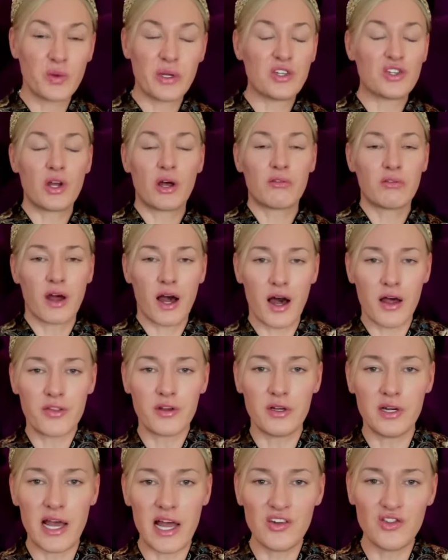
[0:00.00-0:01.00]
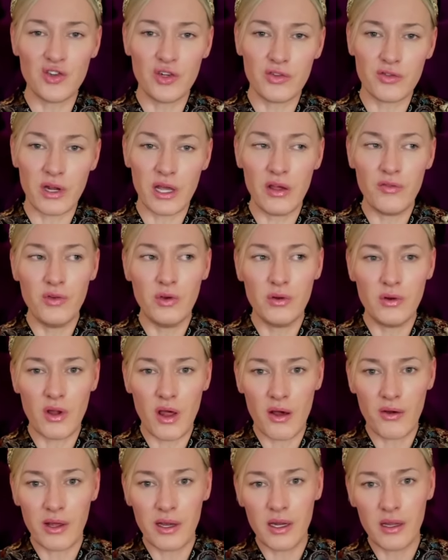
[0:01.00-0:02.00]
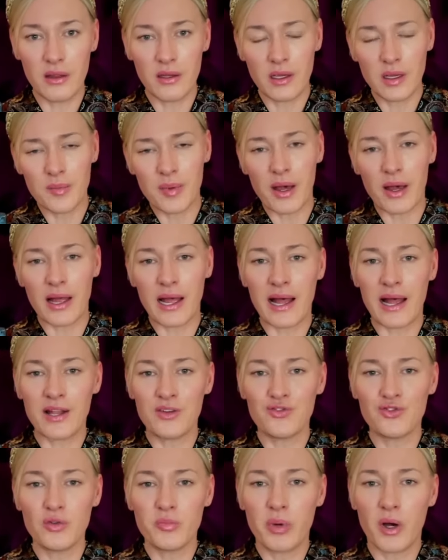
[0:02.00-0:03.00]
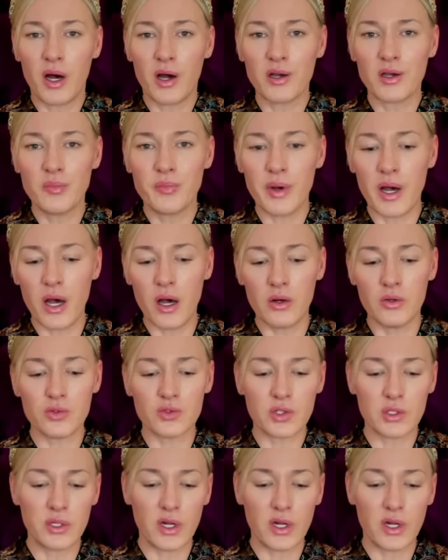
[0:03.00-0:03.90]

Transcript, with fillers: which are rather legendary if you know anything about Andrew Parker Bowles.